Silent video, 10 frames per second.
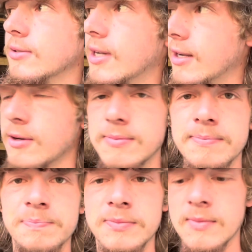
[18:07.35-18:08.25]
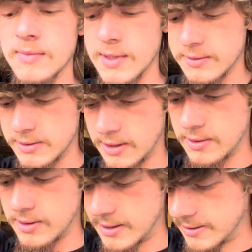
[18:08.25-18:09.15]
I hope.
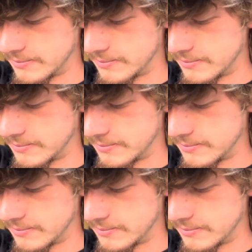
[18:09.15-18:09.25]
So